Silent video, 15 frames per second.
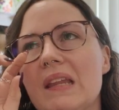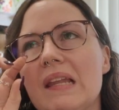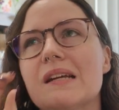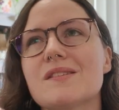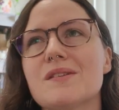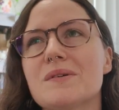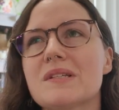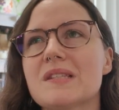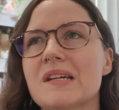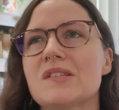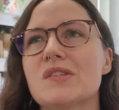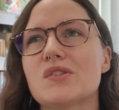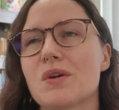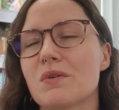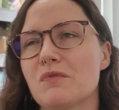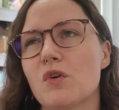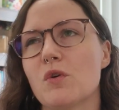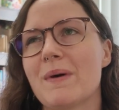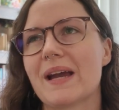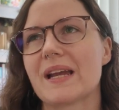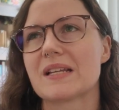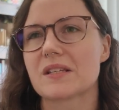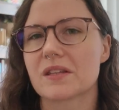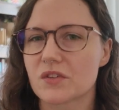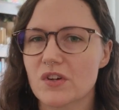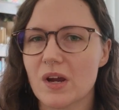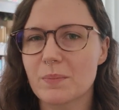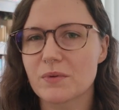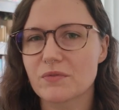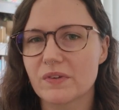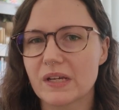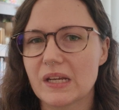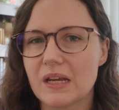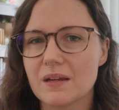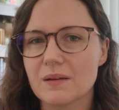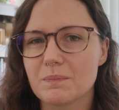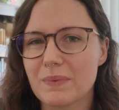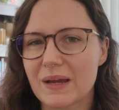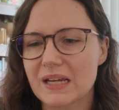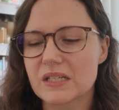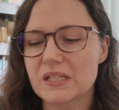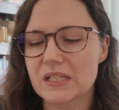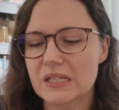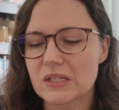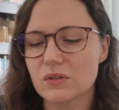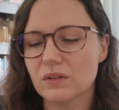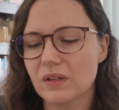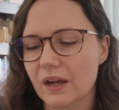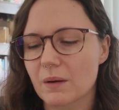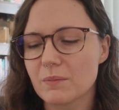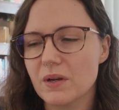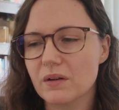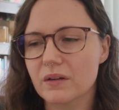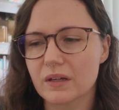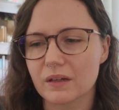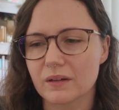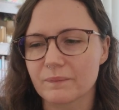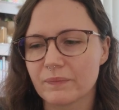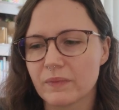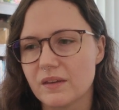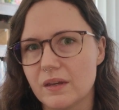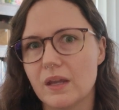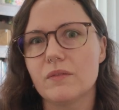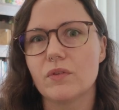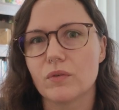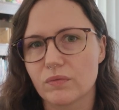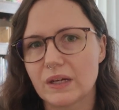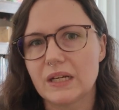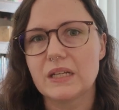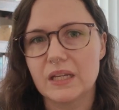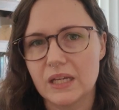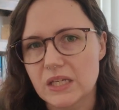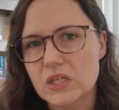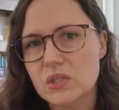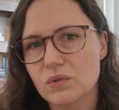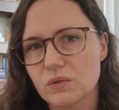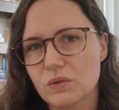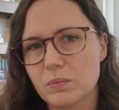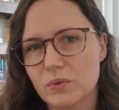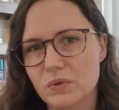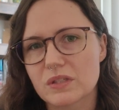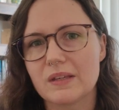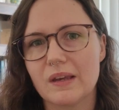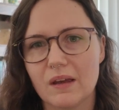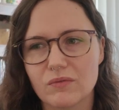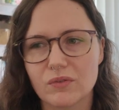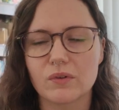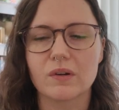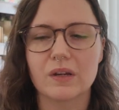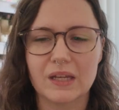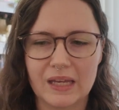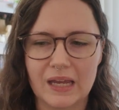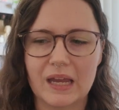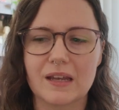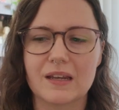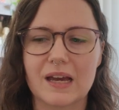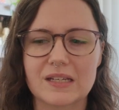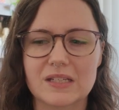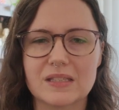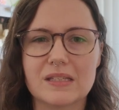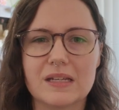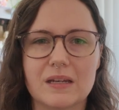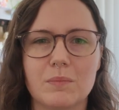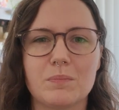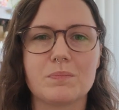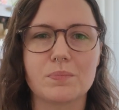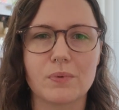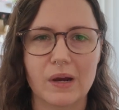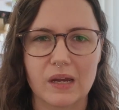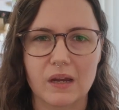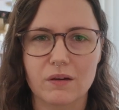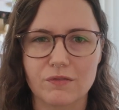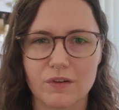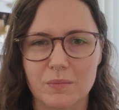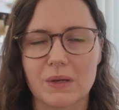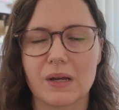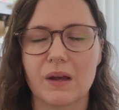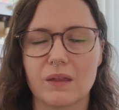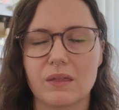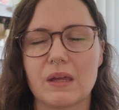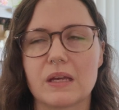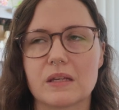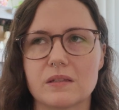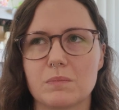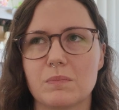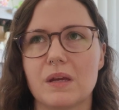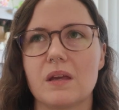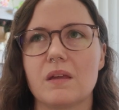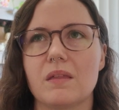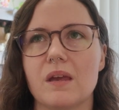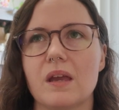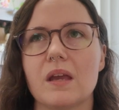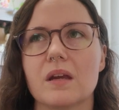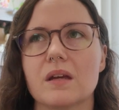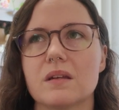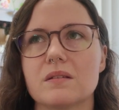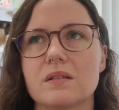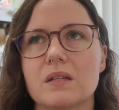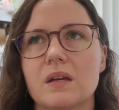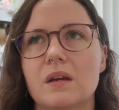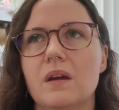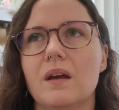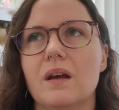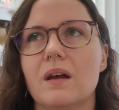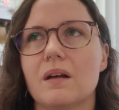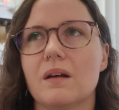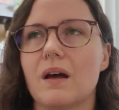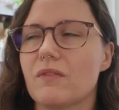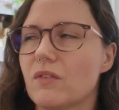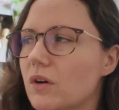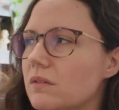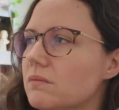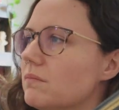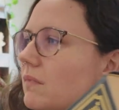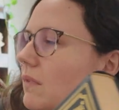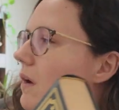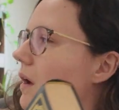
as long as I just don't fall back into the trap of reading back into Kindle, like I'm not going to never read Kindle books ever again. I just need a break from it, I think, is a big thing. And I've got